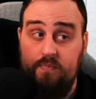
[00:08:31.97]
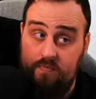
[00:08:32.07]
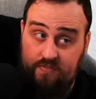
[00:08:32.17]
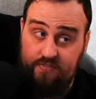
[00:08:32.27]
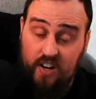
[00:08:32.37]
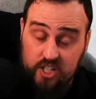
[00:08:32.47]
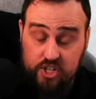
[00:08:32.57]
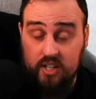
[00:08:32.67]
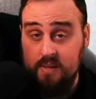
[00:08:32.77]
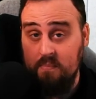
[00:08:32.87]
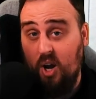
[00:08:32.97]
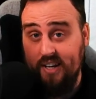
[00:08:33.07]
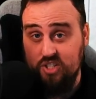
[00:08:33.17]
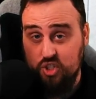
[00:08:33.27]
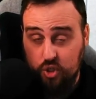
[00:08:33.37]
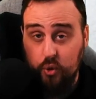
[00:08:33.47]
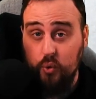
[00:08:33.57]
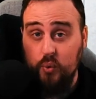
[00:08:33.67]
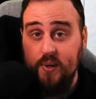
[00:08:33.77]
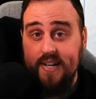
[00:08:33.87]
functionally
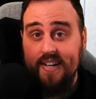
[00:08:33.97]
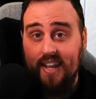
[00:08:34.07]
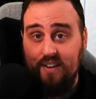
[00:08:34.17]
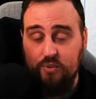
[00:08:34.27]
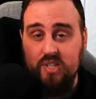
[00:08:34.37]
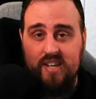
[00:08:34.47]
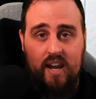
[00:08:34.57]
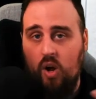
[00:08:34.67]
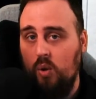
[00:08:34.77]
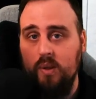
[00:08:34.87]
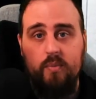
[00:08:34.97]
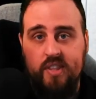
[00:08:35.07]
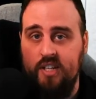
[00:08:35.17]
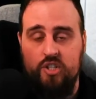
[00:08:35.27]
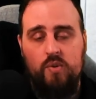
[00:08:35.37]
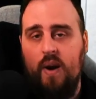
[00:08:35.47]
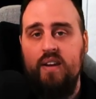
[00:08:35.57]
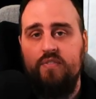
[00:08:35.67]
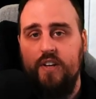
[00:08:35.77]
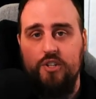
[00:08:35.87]
-2 if we stand wholly within a
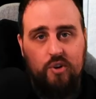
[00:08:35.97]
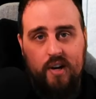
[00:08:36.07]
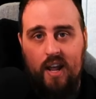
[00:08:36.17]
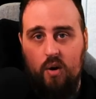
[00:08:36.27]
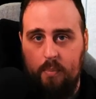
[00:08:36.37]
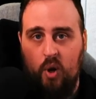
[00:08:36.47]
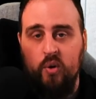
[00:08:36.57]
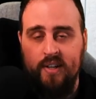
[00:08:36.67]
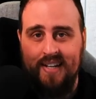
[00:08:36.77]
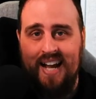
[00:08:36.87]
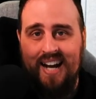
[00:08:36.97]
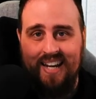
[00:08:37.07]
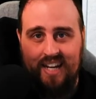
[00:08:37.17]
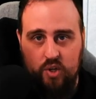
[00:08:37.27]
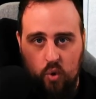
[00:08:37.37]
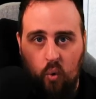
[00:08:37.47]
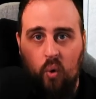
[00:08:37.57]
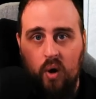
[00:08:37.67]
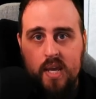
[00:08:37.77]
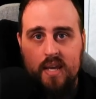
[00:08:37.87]
terrain feature and our opponent can't
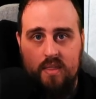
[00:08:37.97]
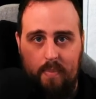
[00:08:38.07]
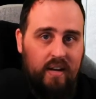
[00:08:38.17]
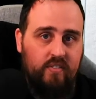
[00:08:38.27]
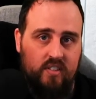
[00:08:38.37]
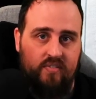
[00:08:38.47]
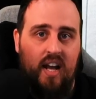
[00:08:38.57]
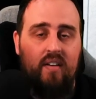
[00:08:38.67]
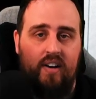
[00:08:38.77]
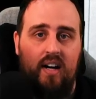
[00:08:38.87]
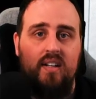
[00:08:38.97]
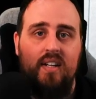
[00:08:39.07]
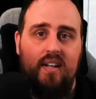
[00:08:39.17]
ignore the benefits of cover,